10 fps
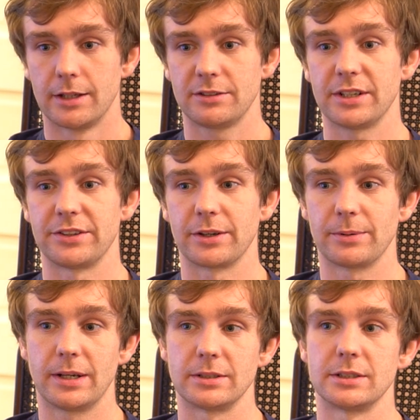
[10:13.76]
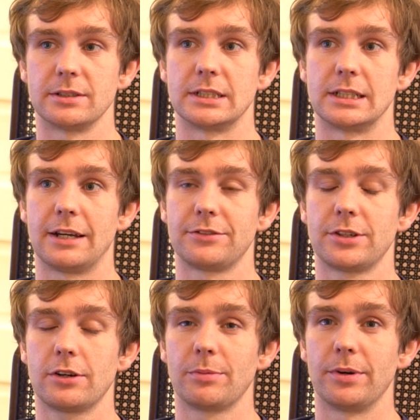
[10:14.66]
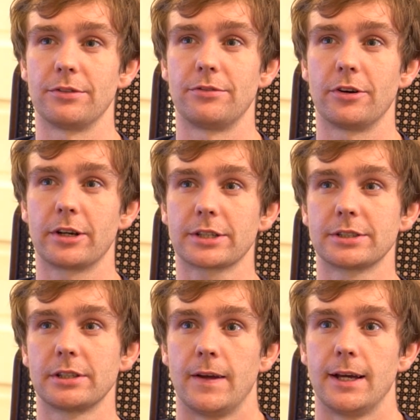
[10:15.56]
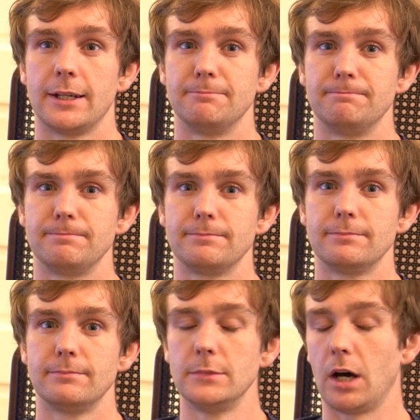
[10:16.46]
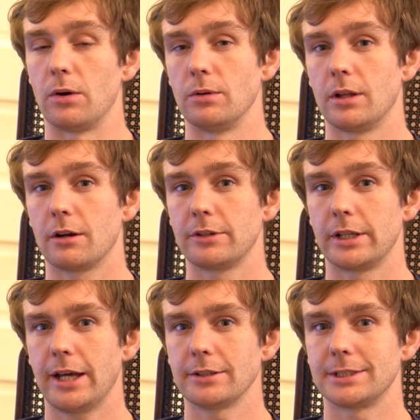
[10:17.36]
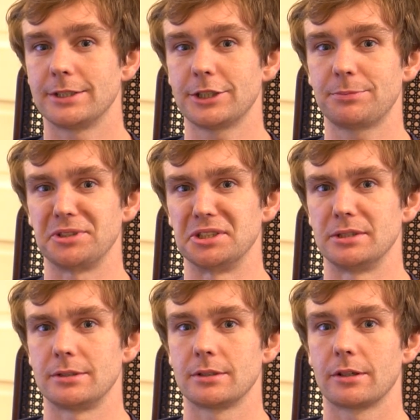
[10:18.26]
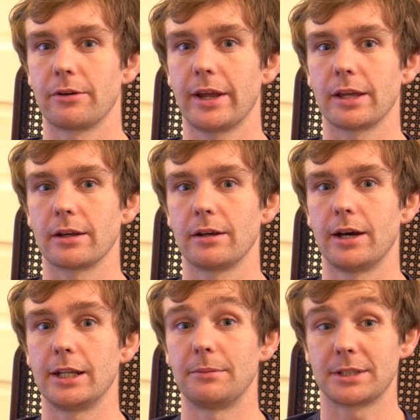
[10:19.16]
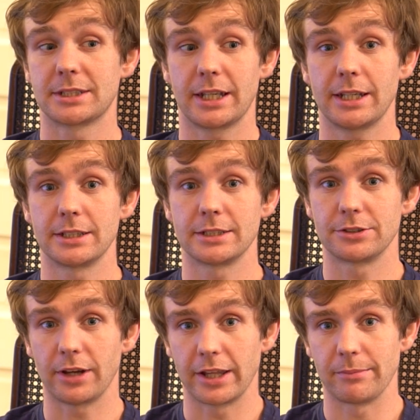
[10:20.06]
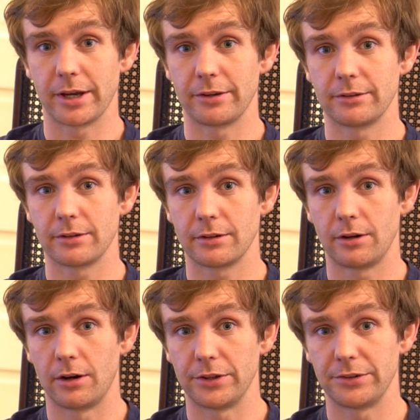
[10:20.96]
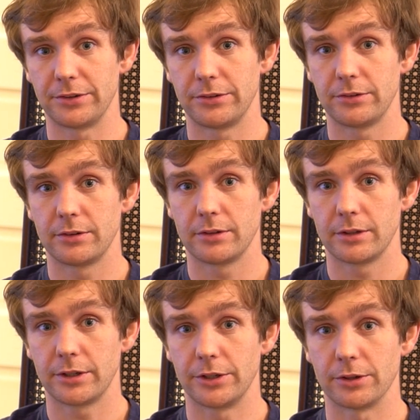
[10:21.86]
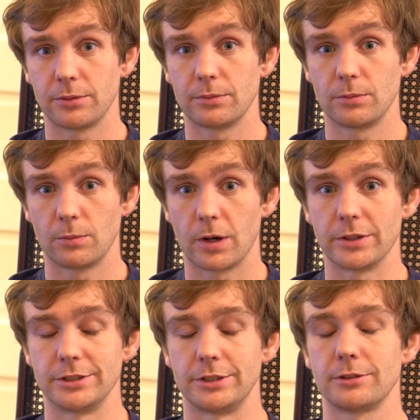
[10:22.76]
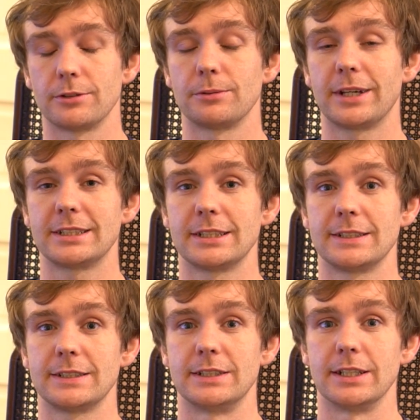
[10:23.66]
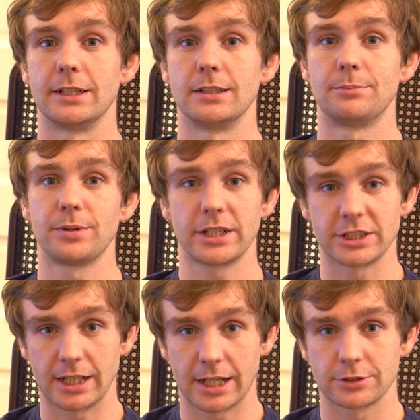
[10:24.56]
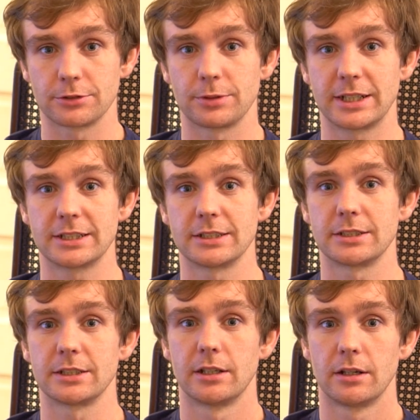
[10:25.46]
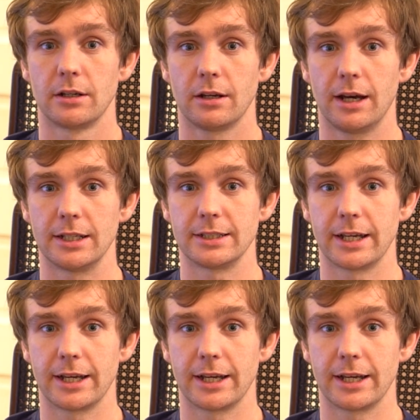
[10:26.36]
to think what else there is left to talk about the forks. Not a whole lot really else. They've just been great, and I'm excited to try them out on, you know, world enduro races and British national races, and